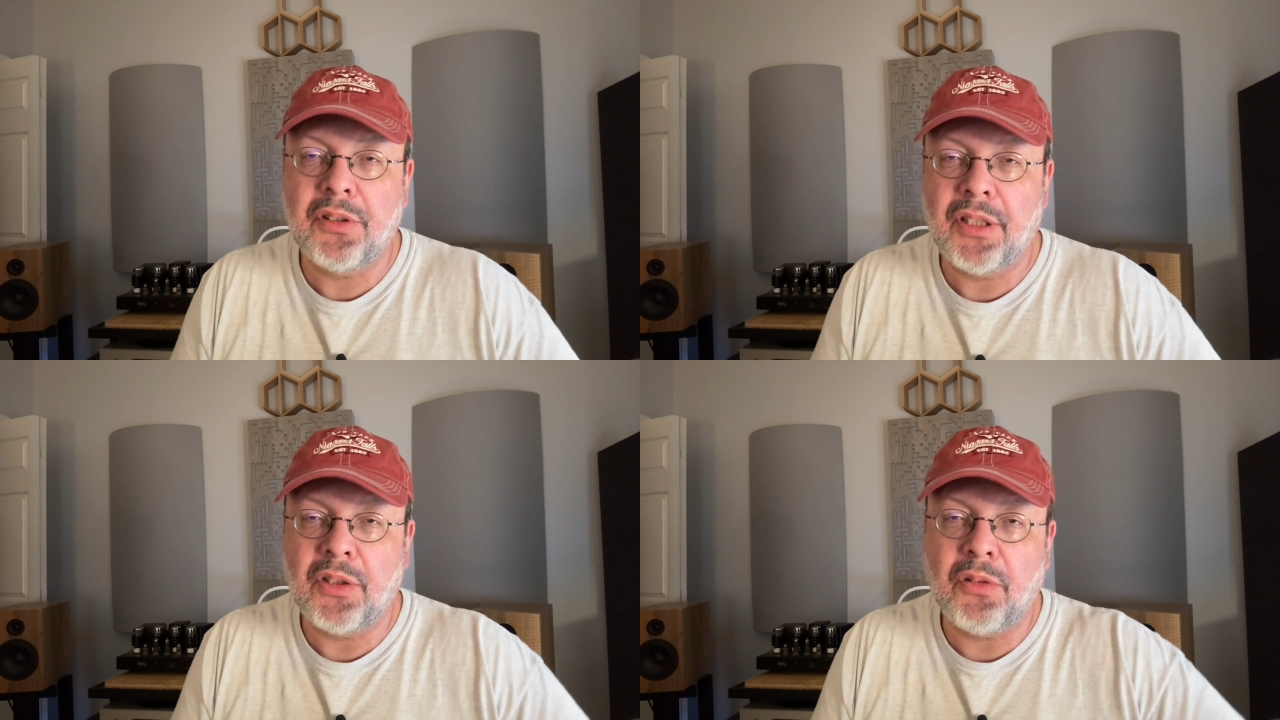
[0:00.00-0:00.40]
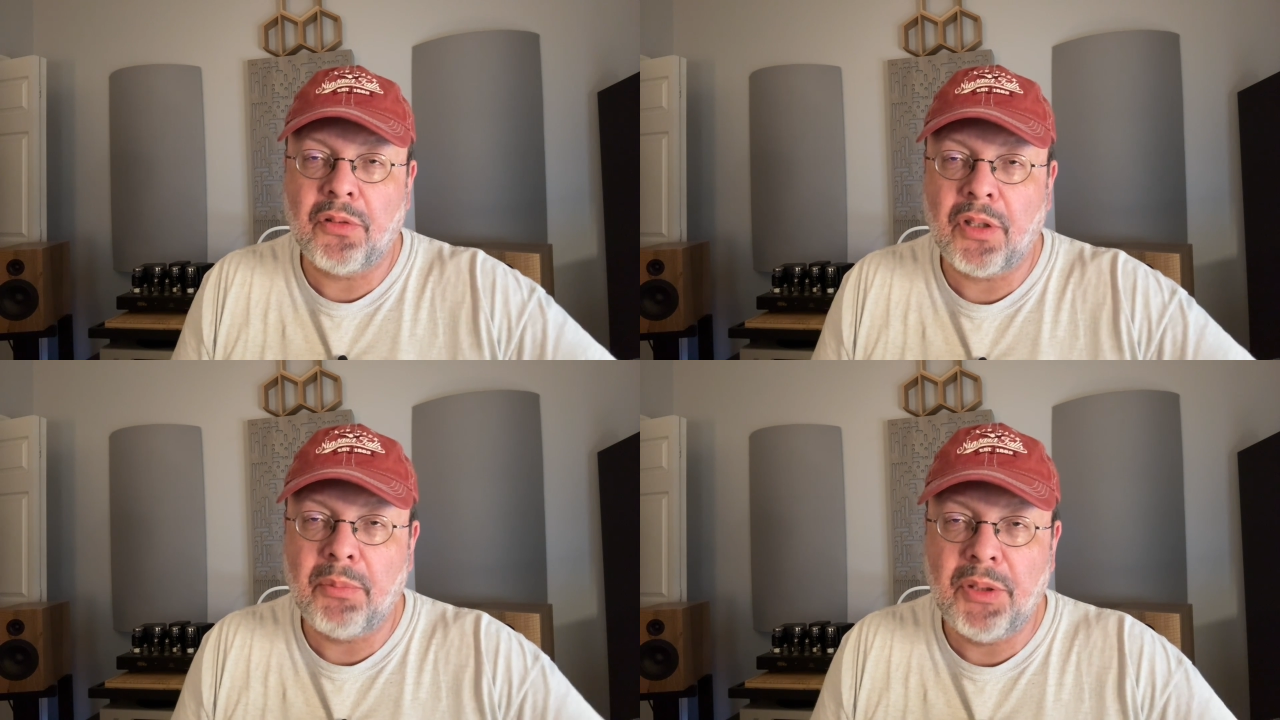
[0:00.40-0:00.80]
in
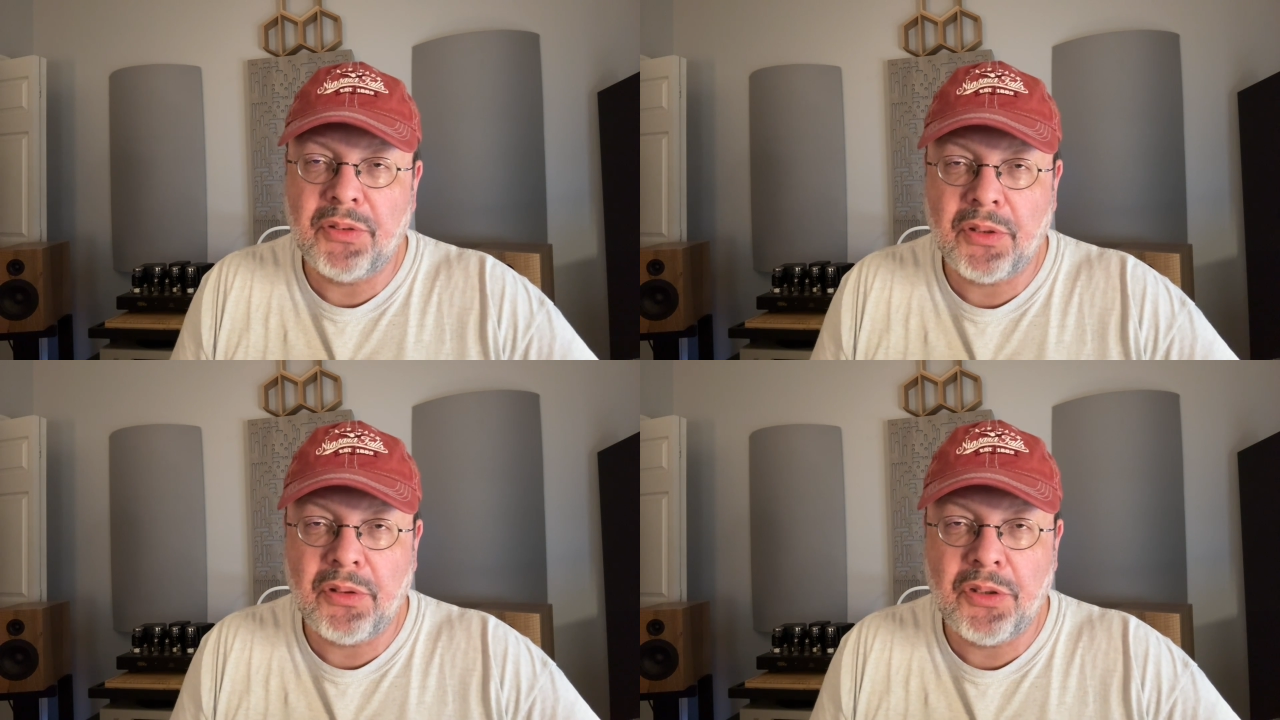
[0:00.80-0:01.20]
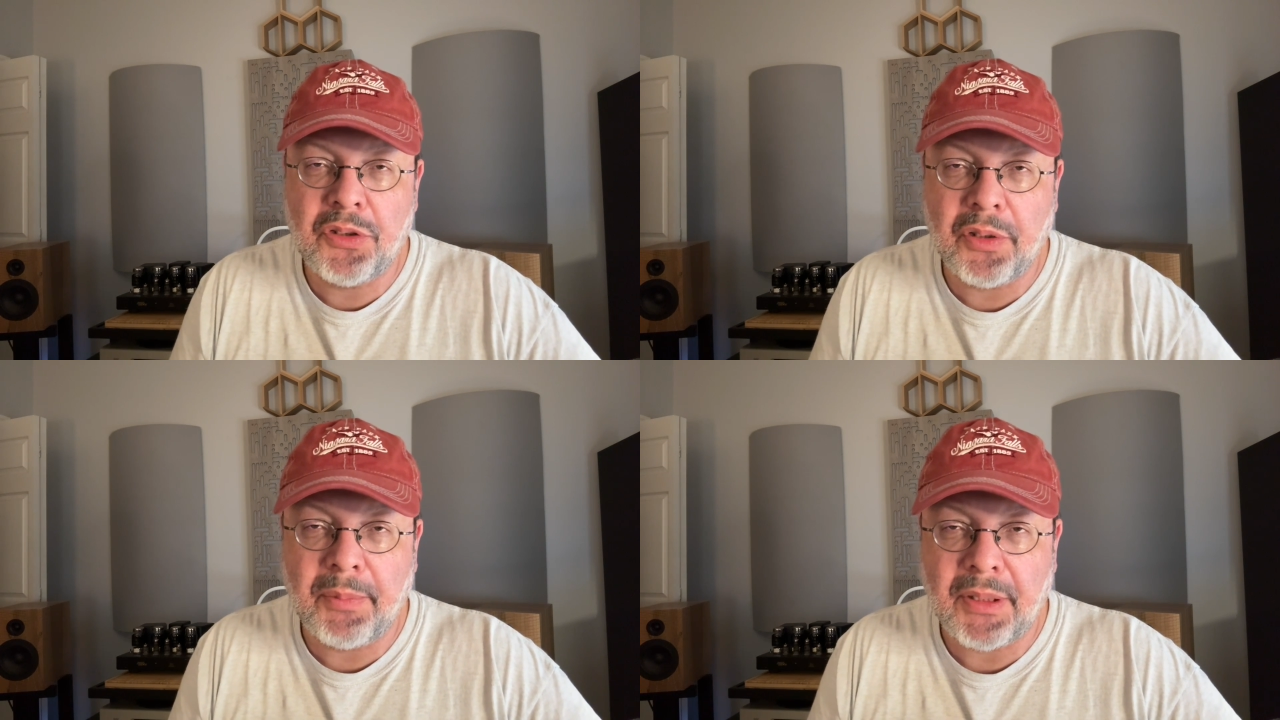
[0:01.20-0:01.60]
overall musical
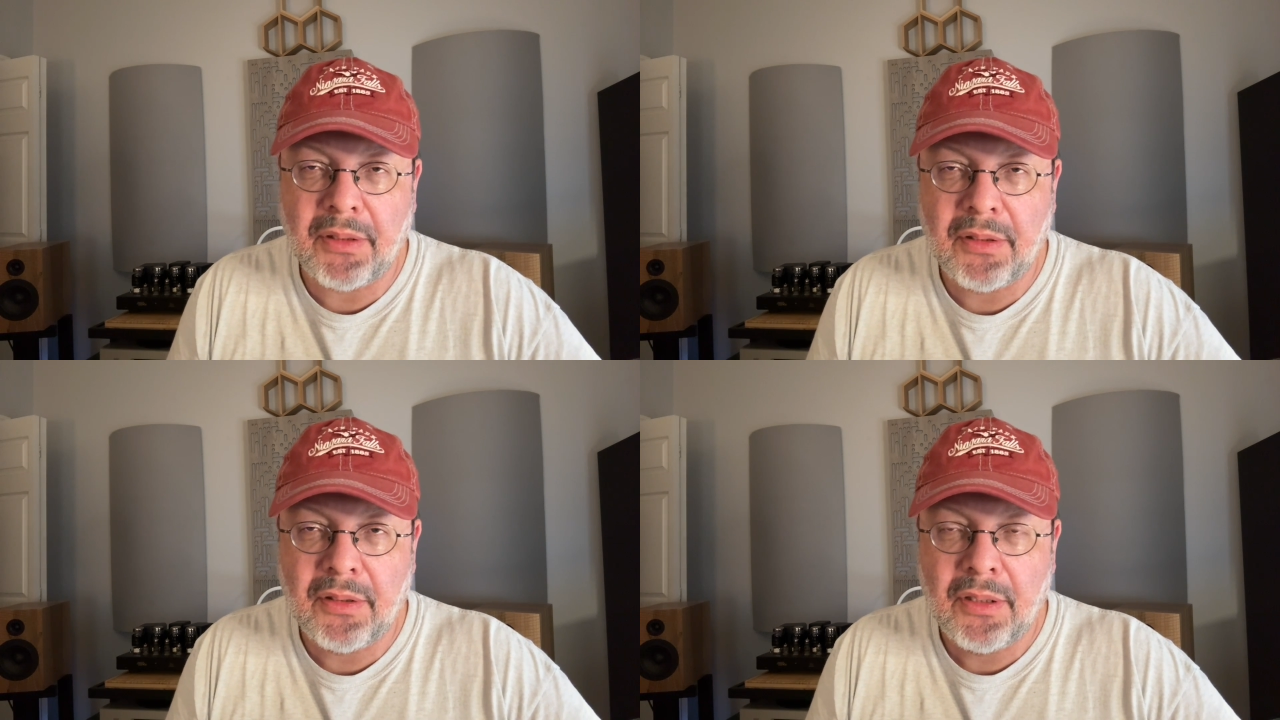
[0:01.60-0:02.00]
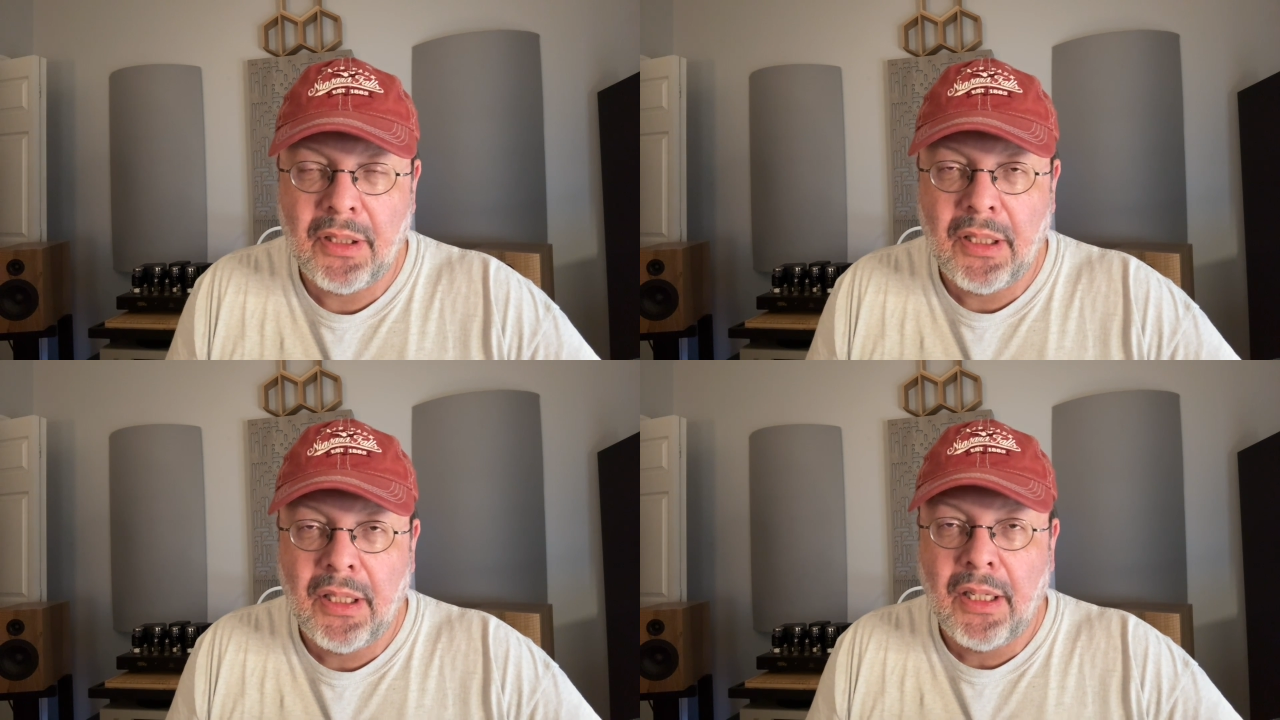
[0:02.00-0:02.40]
enjoyment.
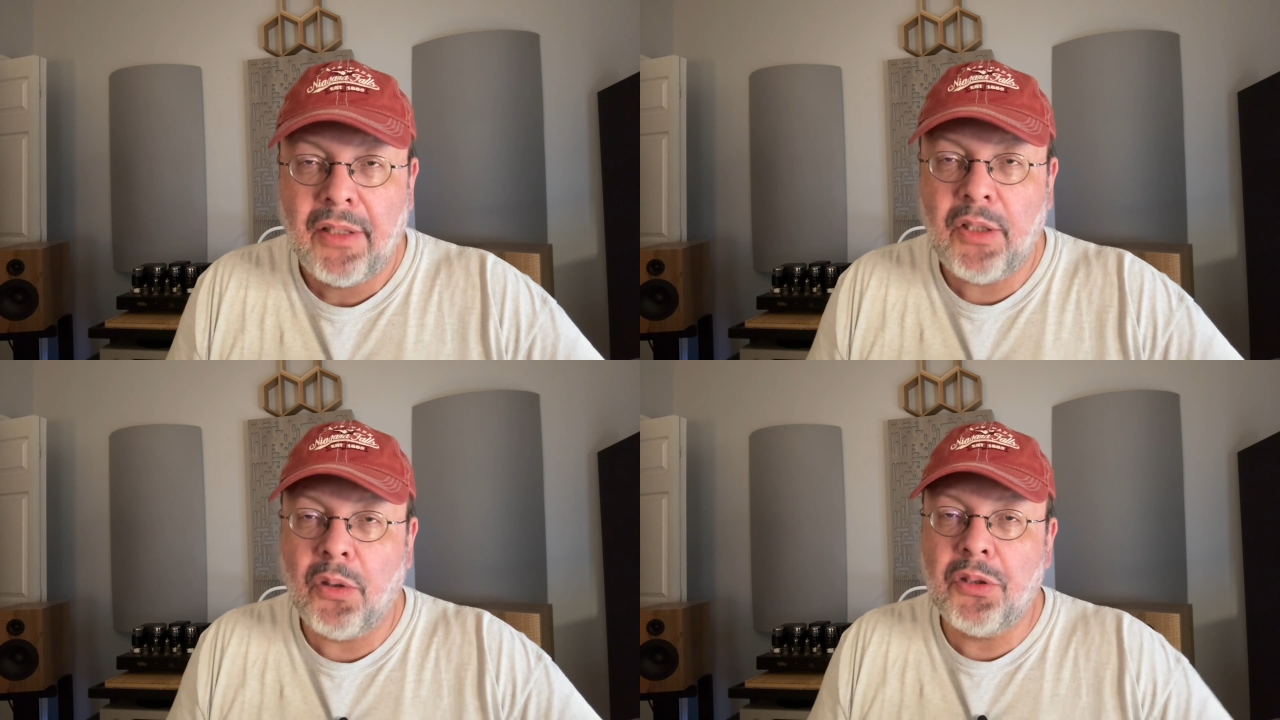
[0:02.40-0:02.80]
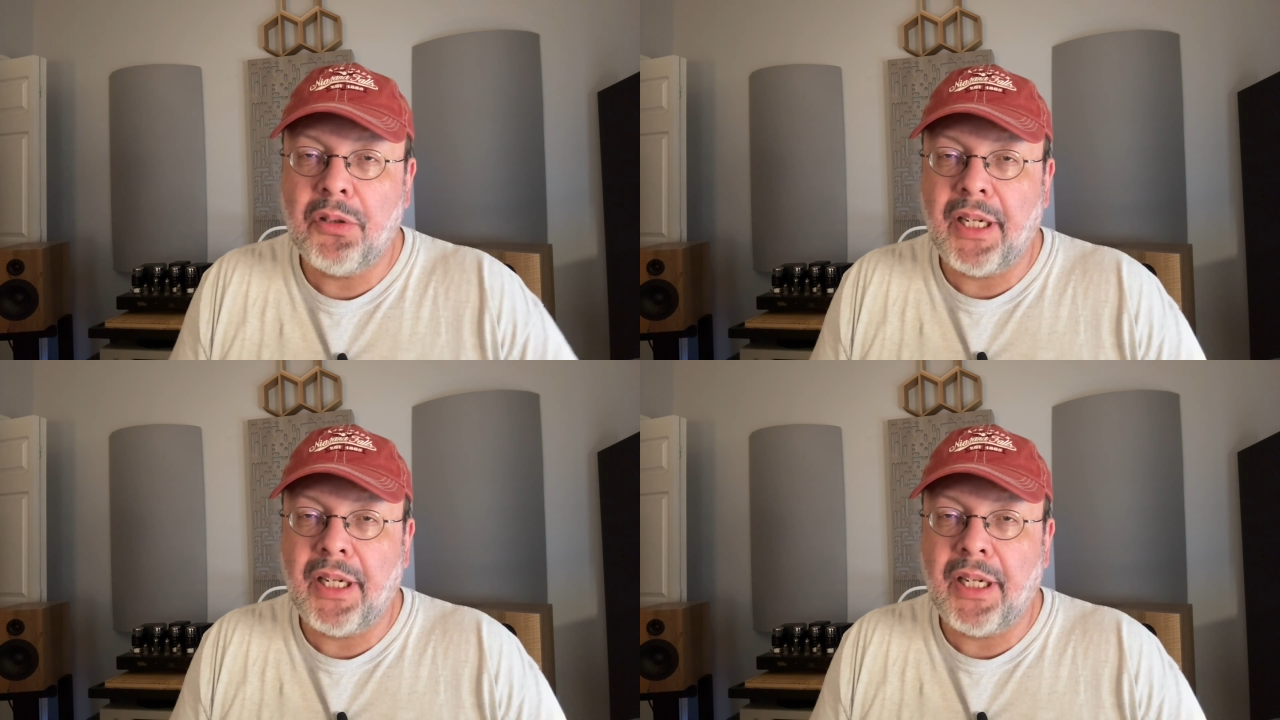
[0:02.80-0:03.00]
The Orchard